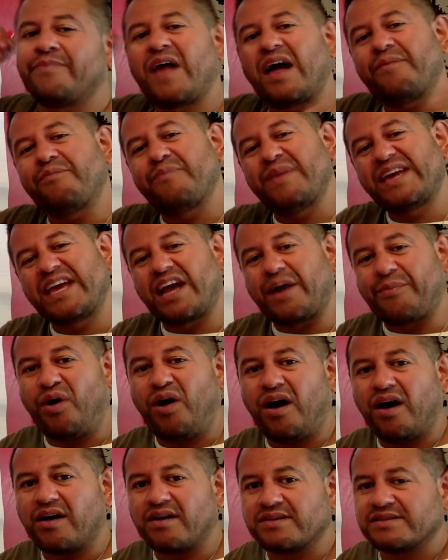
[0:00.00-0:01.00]
not making a
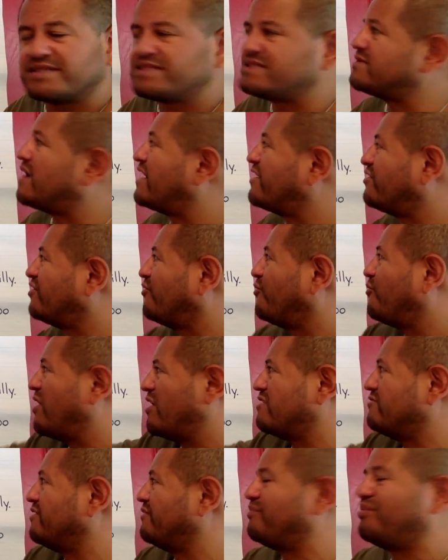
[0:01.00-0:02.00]
pause. I don't know where
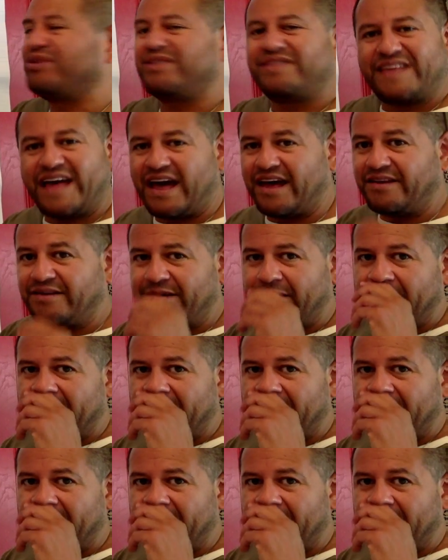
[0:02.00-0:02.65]
I would put that.